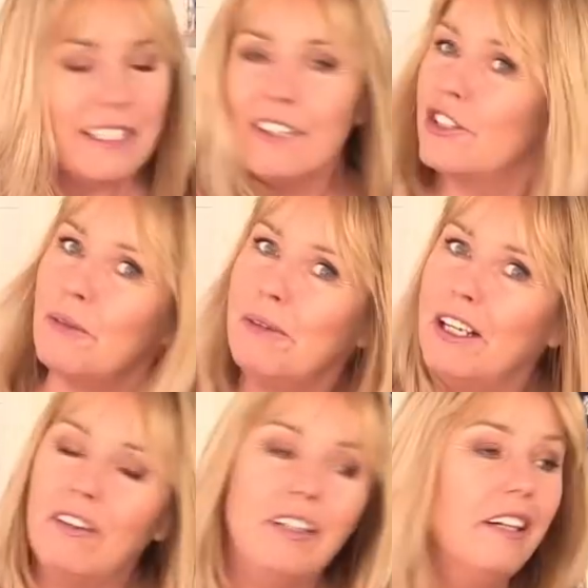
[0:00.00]
Is that
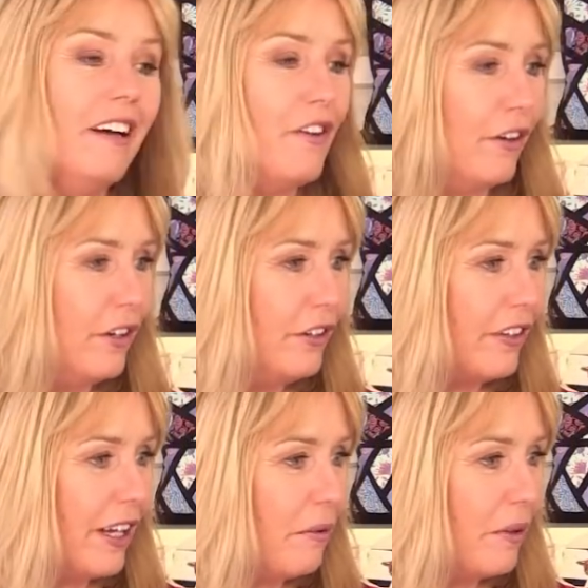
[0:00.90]
Ljubljana? Not heard
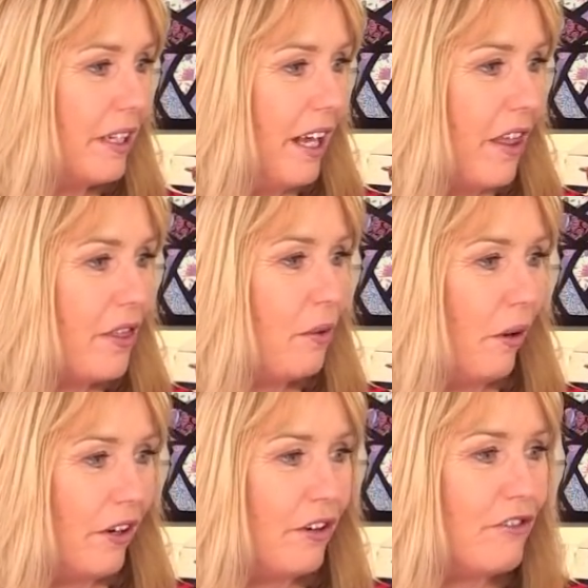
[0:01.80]
of that one. The
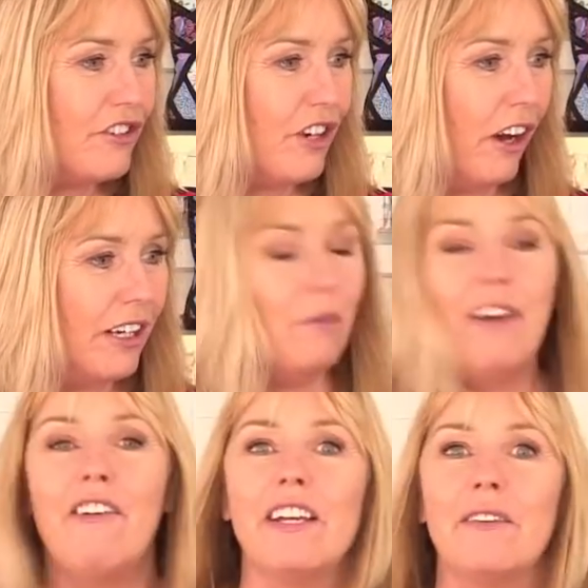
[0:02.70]
100 Jana.
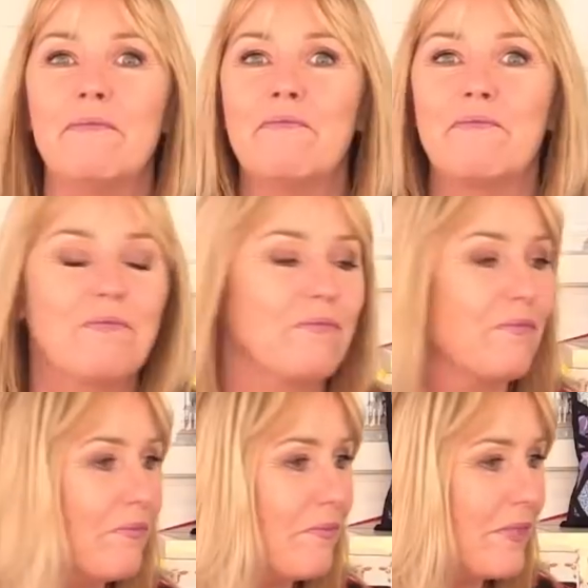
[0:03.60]
Where are you?
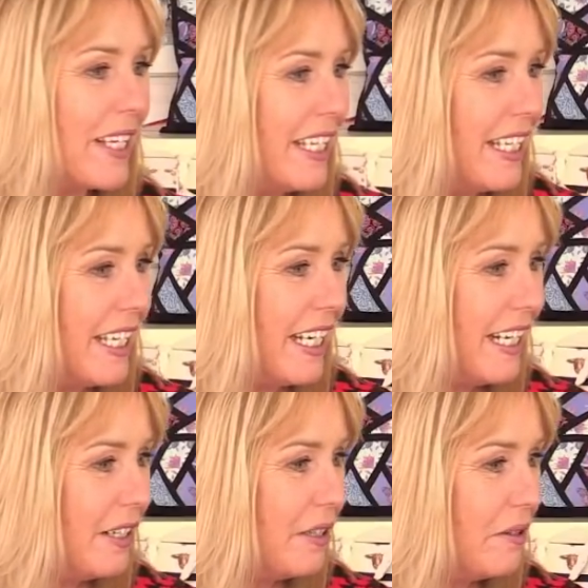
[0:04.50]

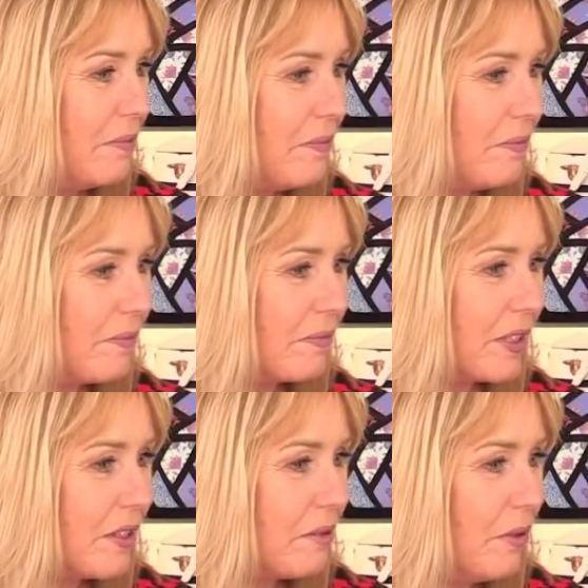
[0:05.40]

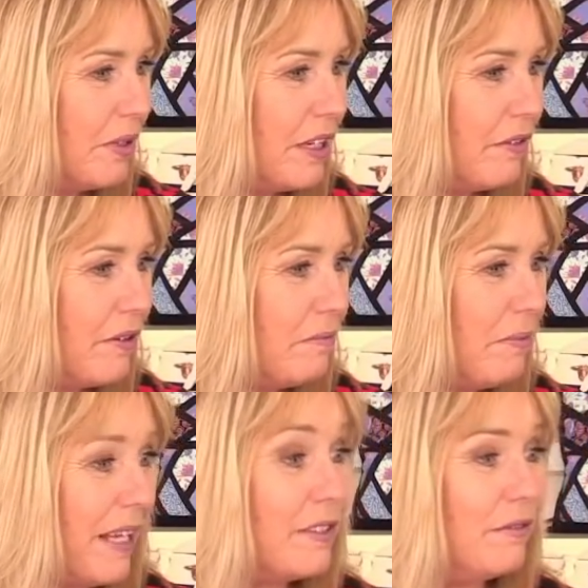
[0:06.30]
Good morning
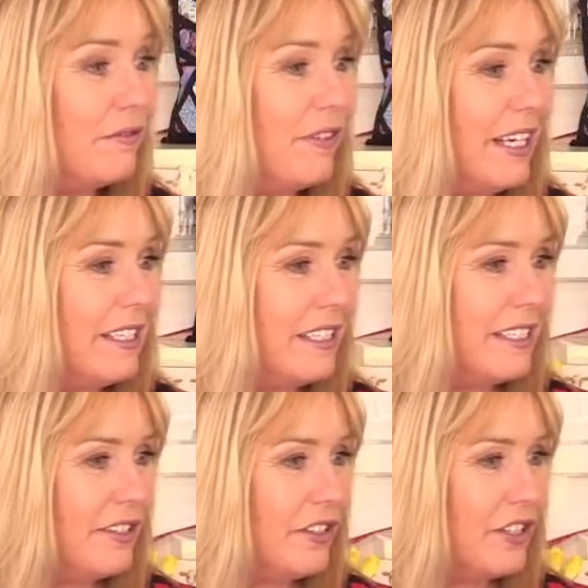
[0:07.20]
from
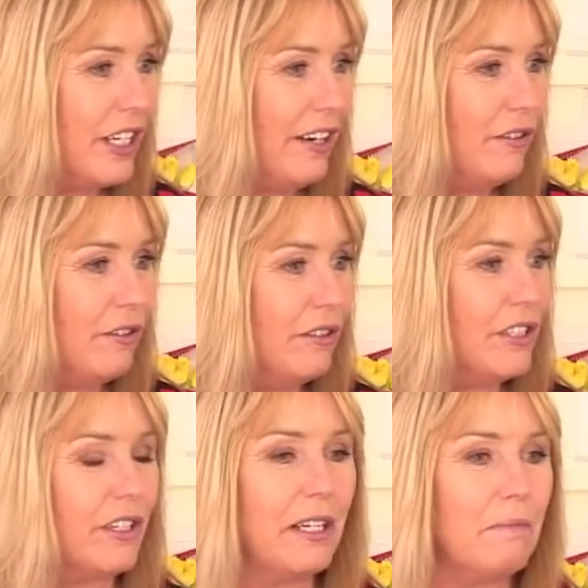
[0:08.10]
Pennsylvania, says Cheryl.
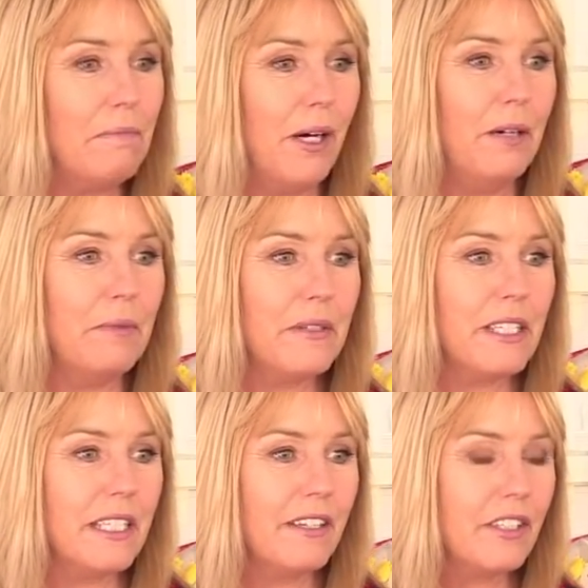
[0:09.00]
Sunny in Birmingham,
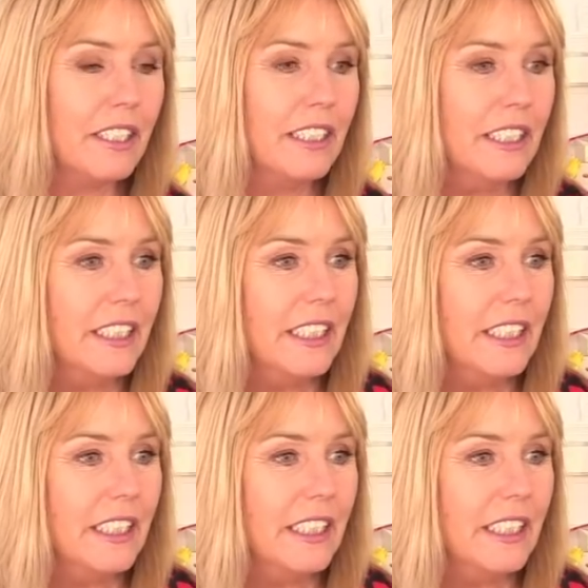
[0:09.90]
says Andrea.